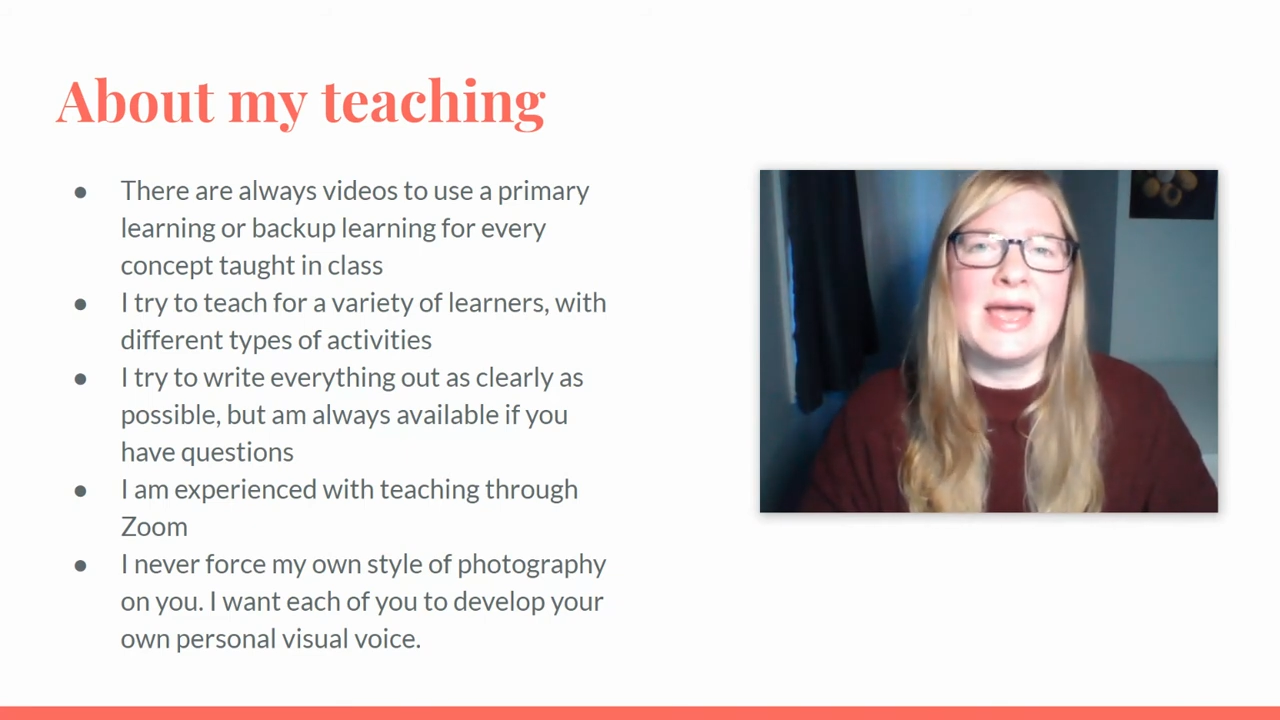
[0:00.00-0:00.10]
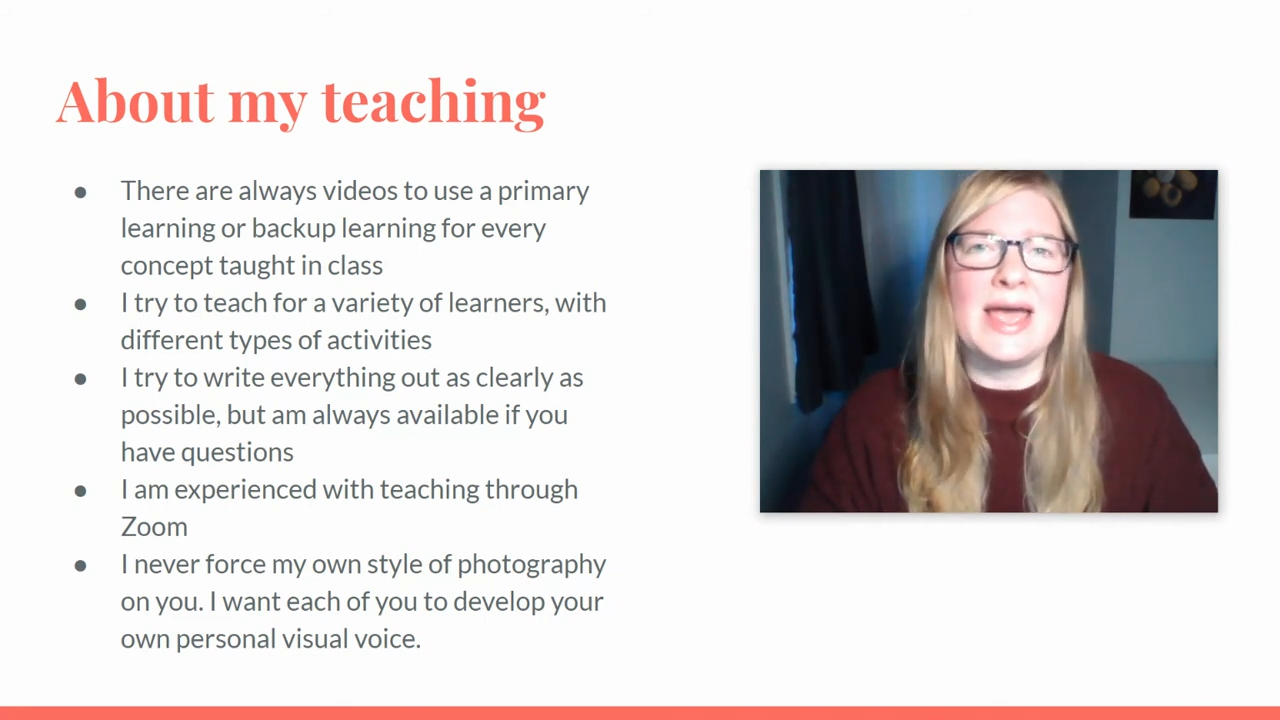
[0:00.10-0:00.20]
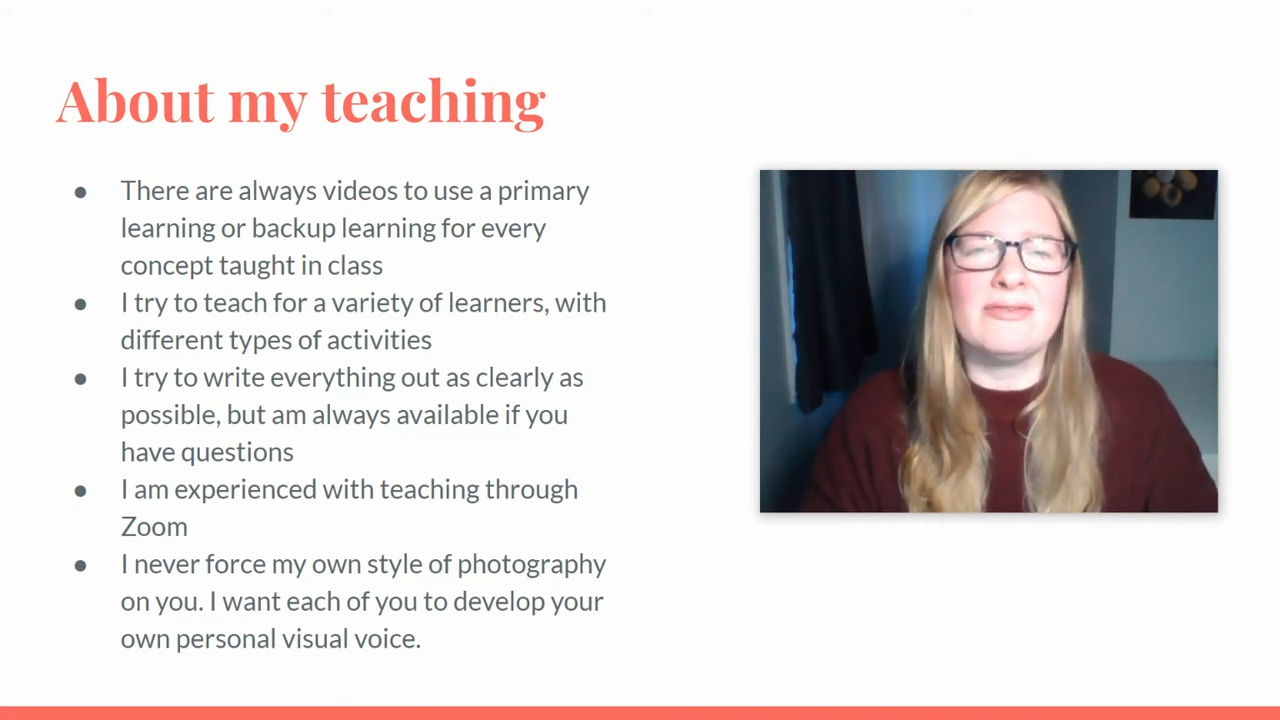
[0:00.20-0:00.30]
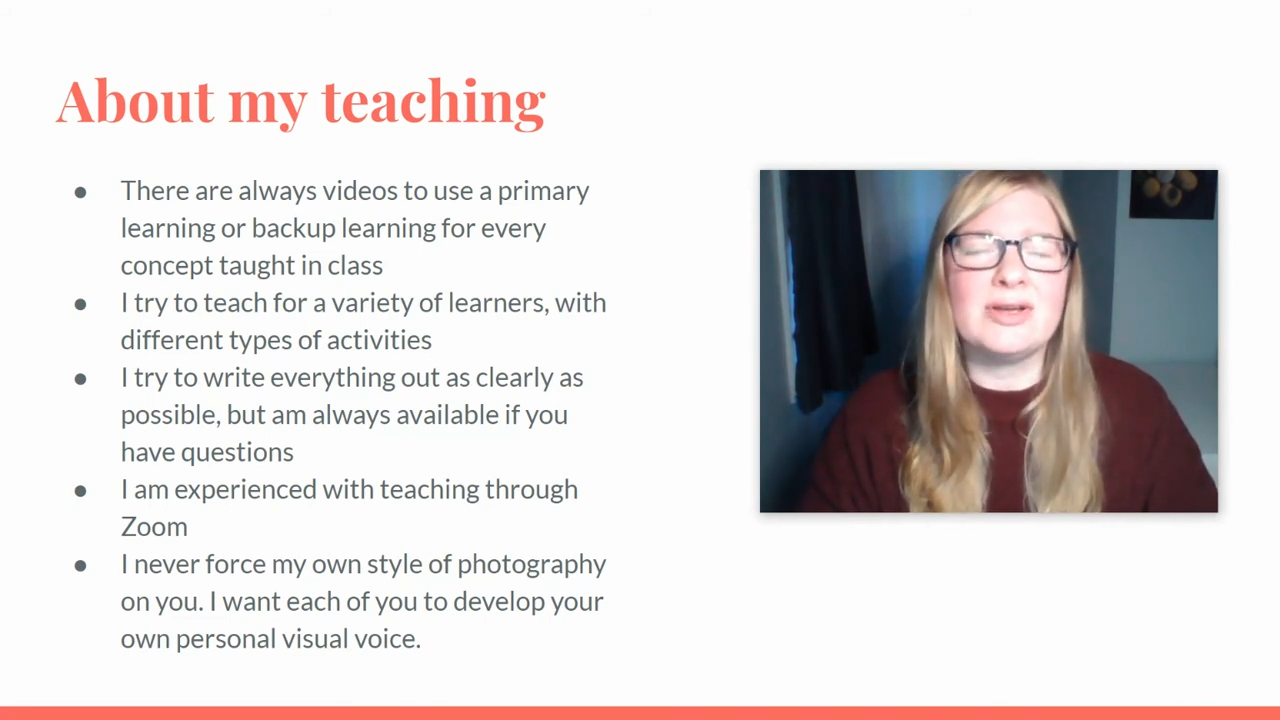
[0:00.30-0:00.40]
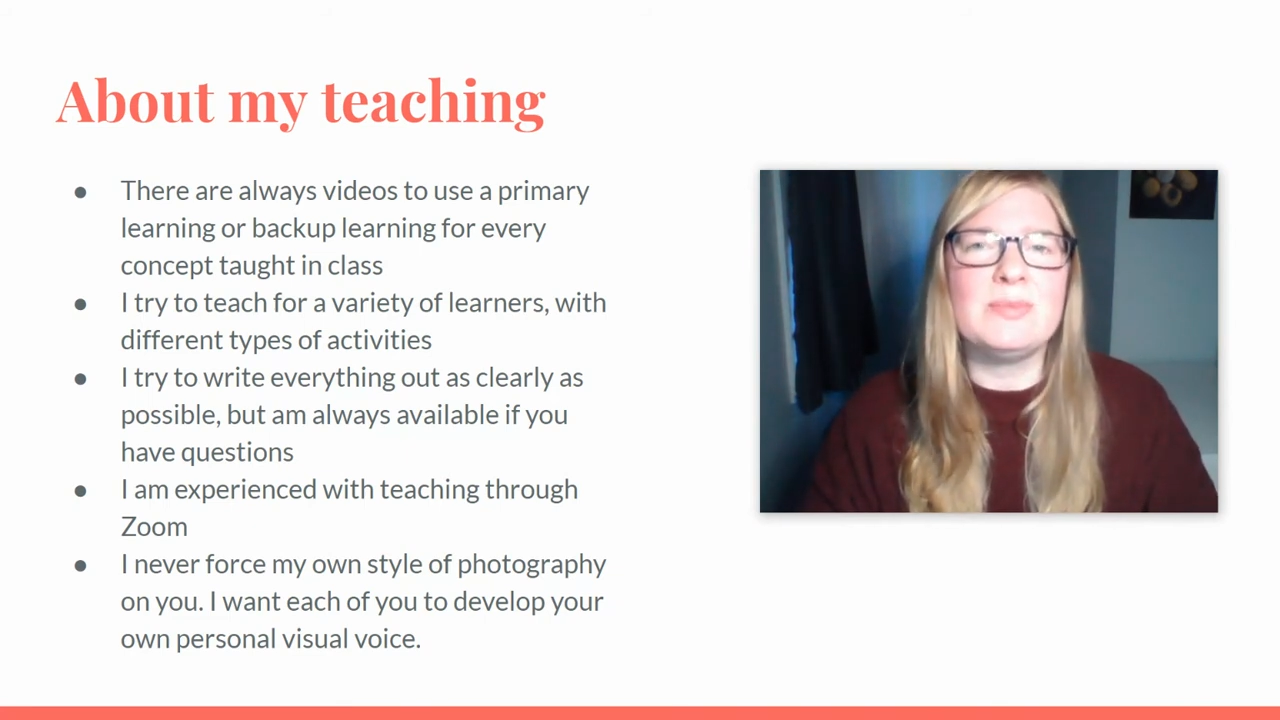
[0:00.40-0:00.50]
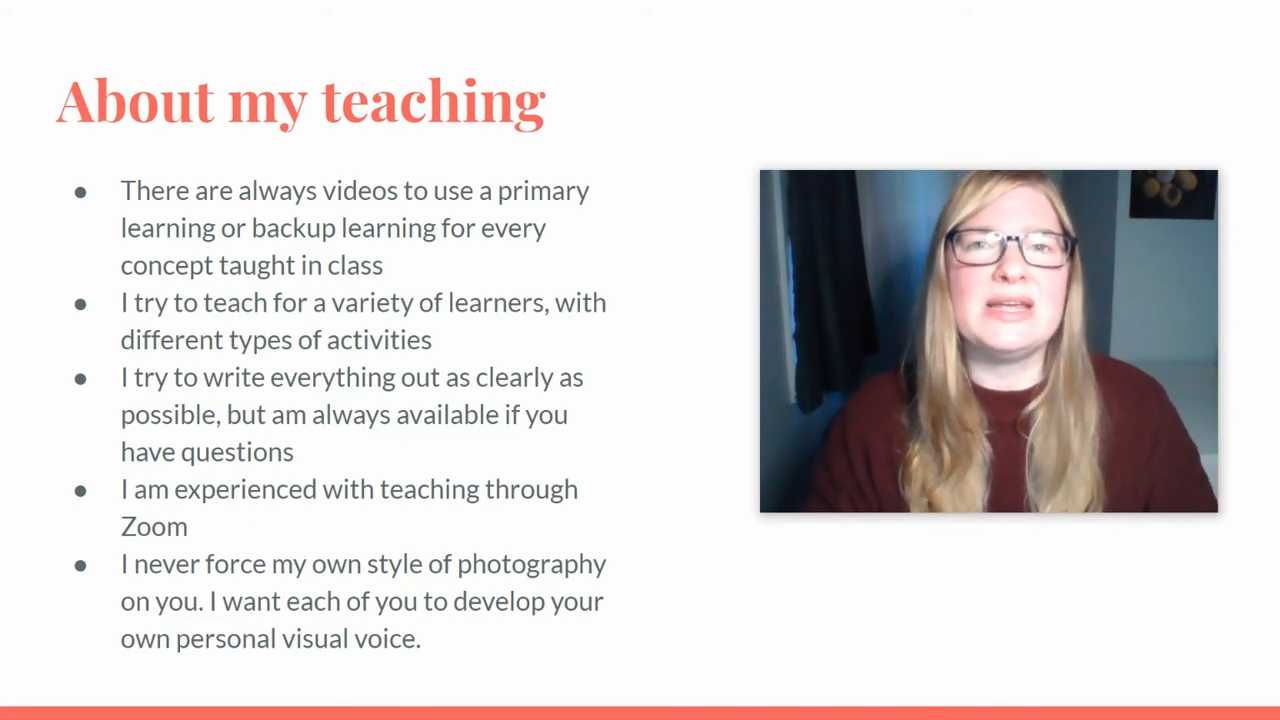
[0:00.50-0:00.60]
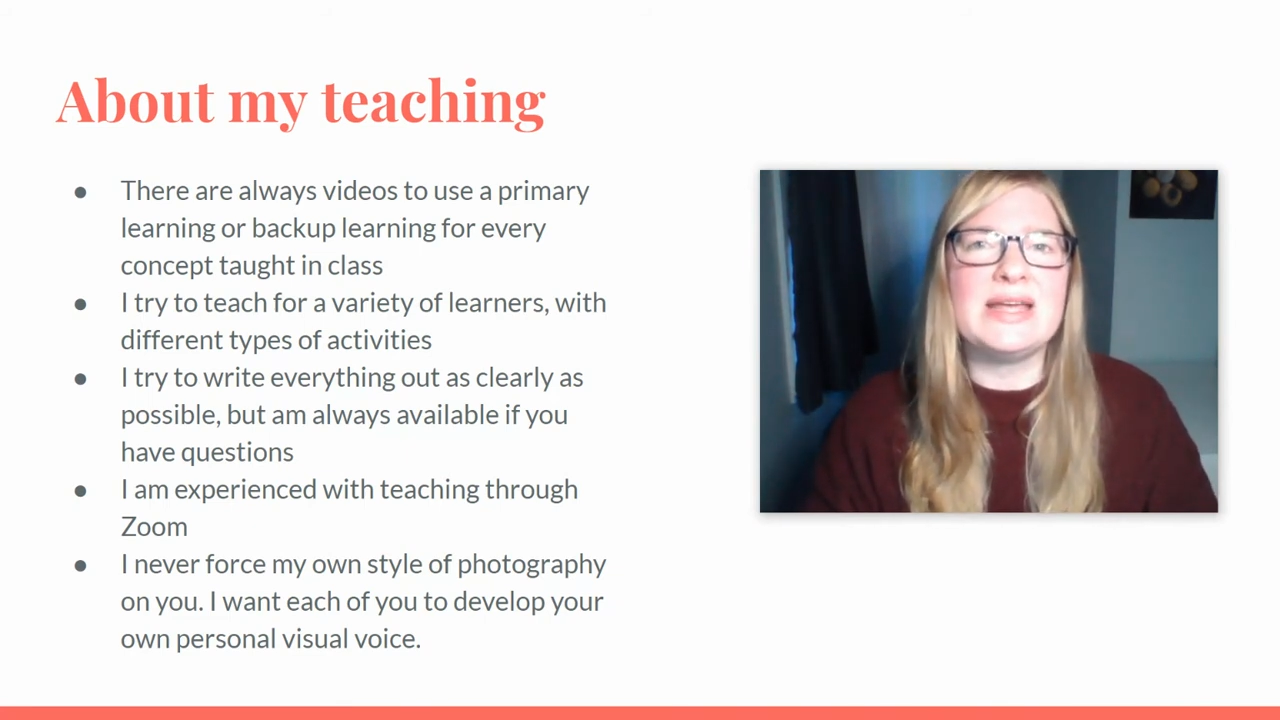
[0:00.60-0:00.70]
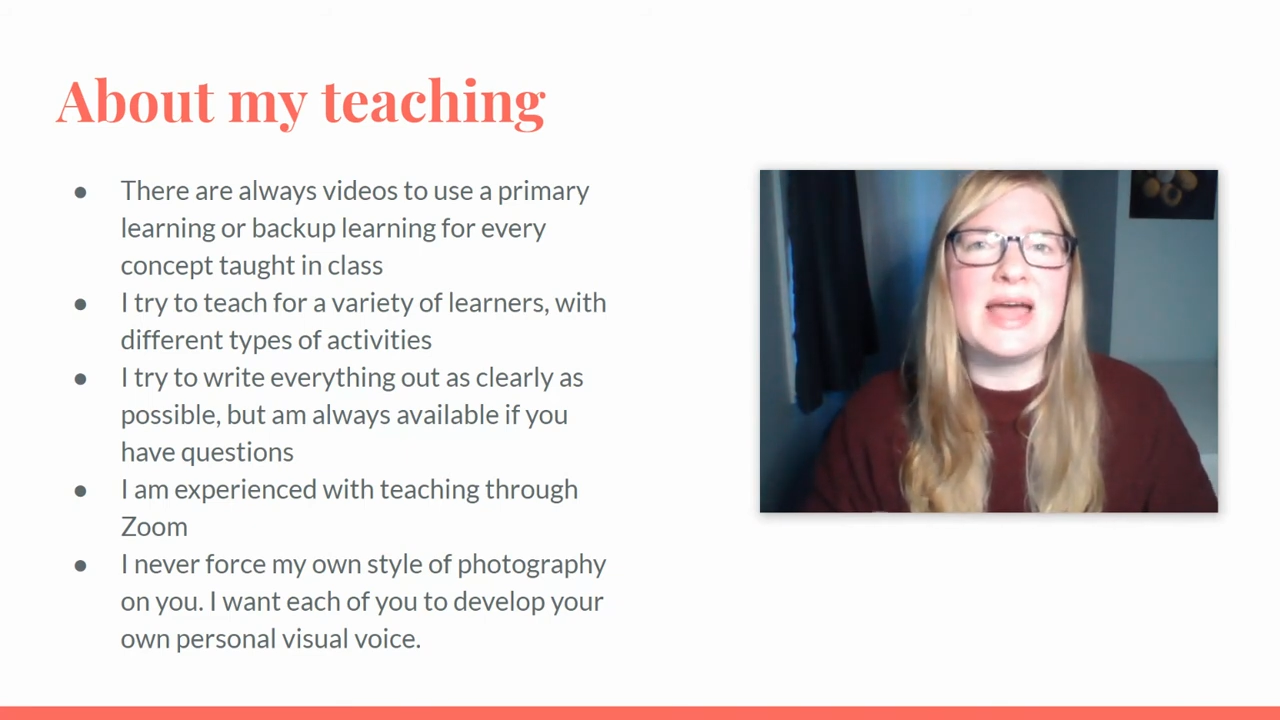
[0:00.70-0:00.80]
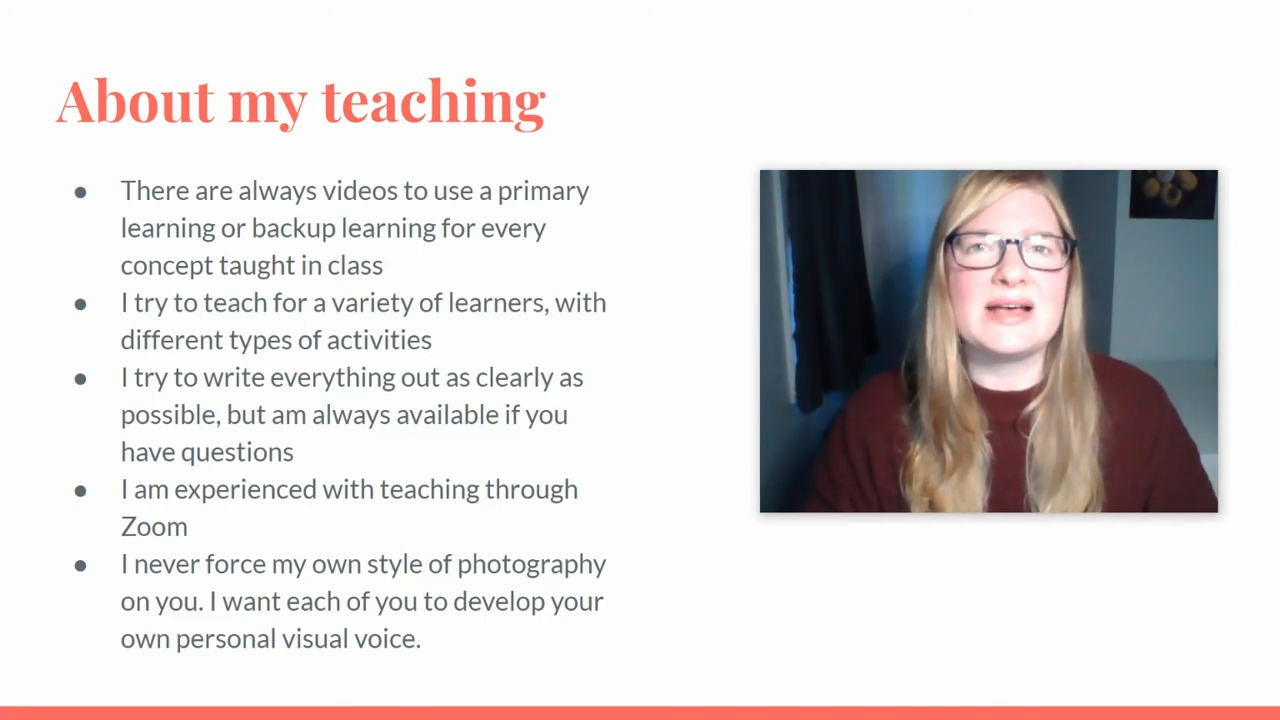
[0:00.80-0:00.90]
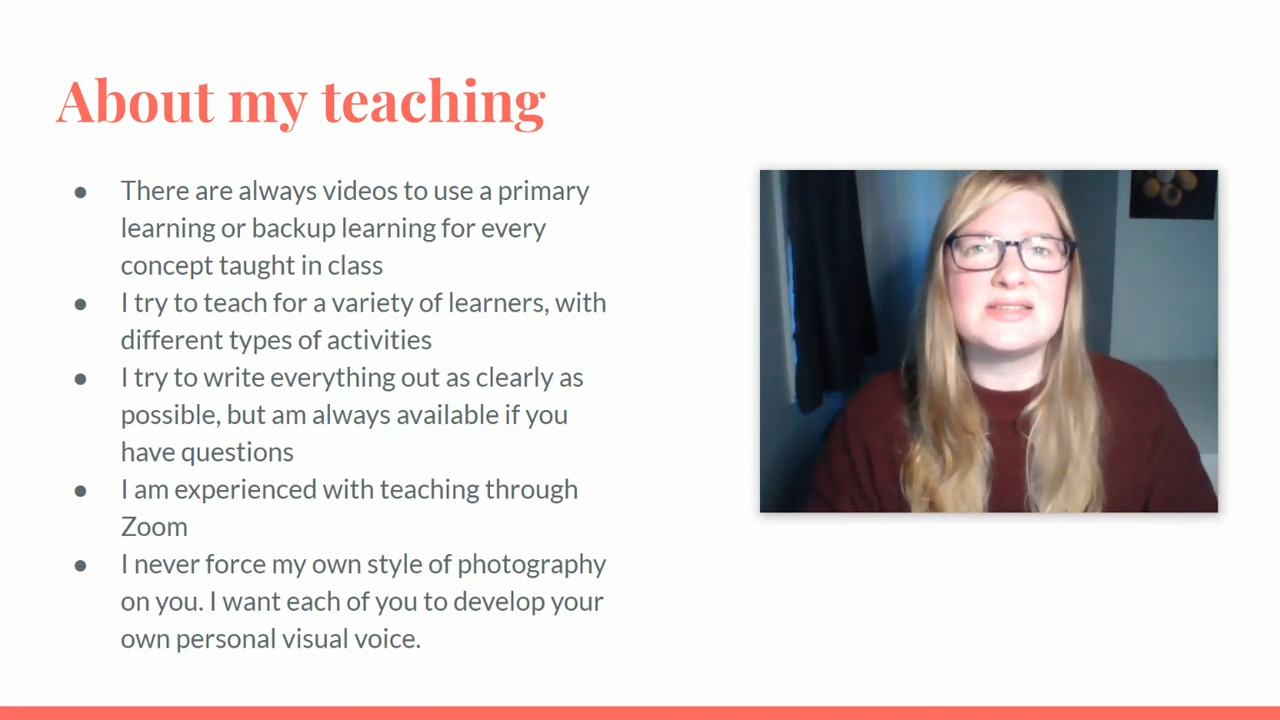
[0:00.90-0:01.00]
Everybody
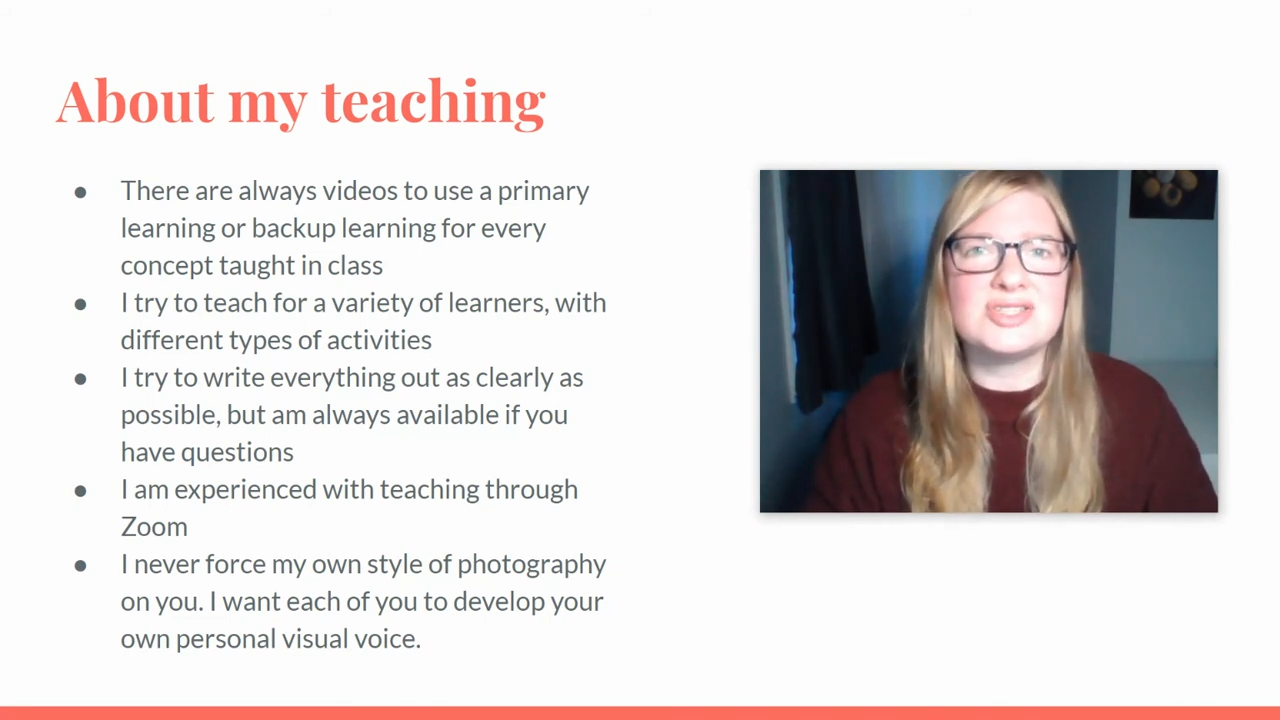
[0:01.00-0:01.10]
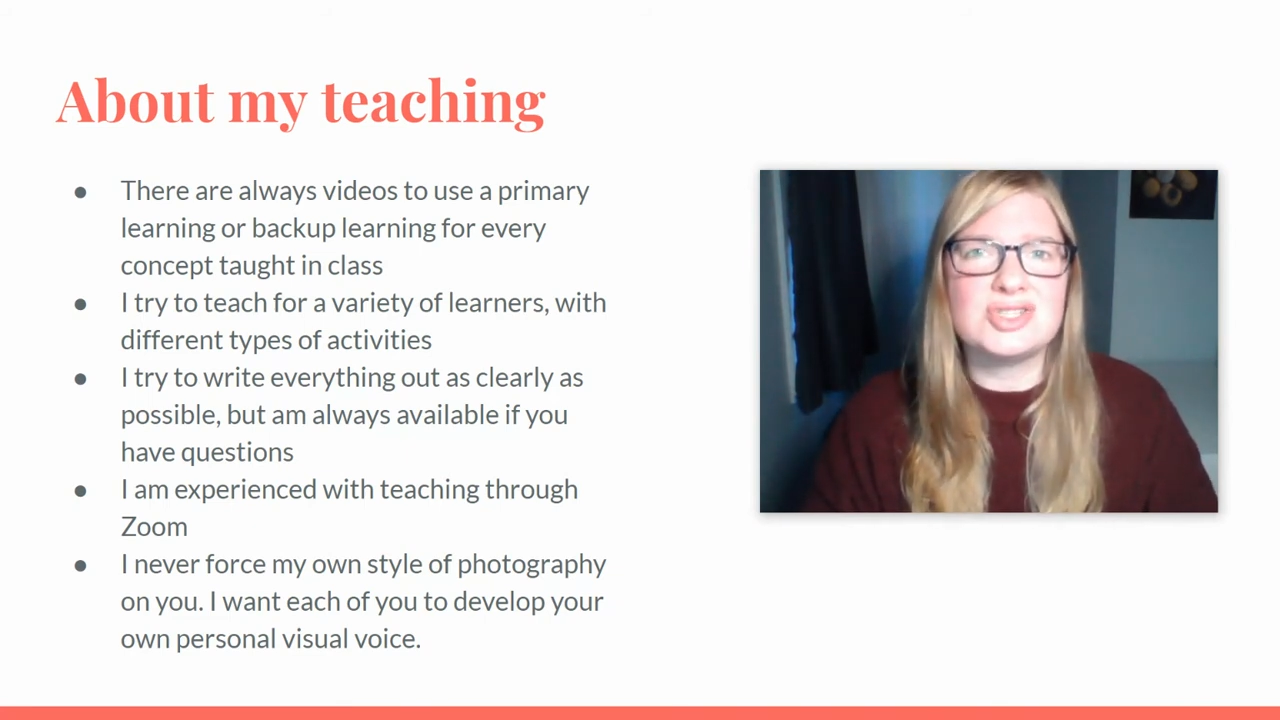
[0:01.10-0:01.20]
has